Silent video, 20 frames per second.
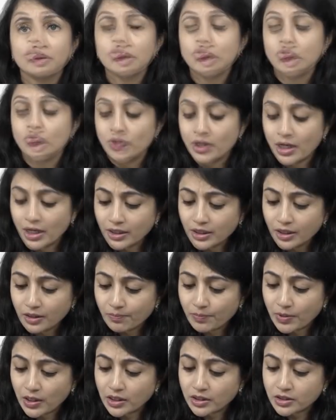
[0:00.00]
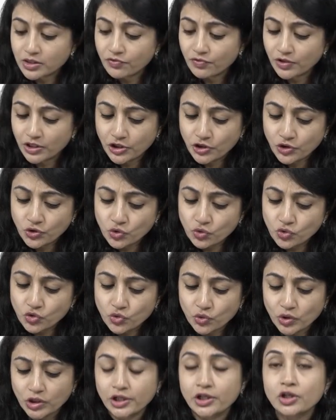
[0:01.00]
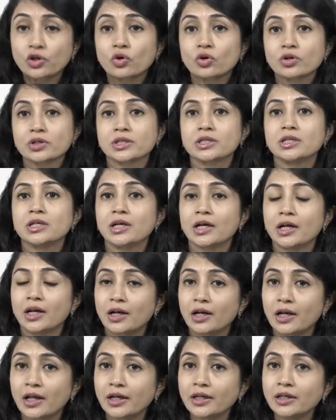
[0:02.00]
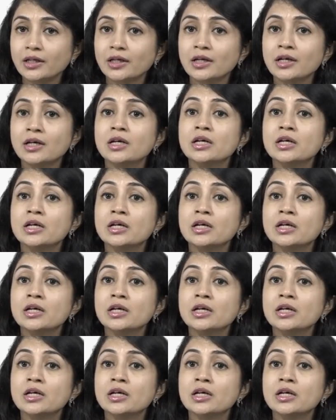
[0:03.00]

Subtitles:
Psoriatic plaques will usually cross the hairline.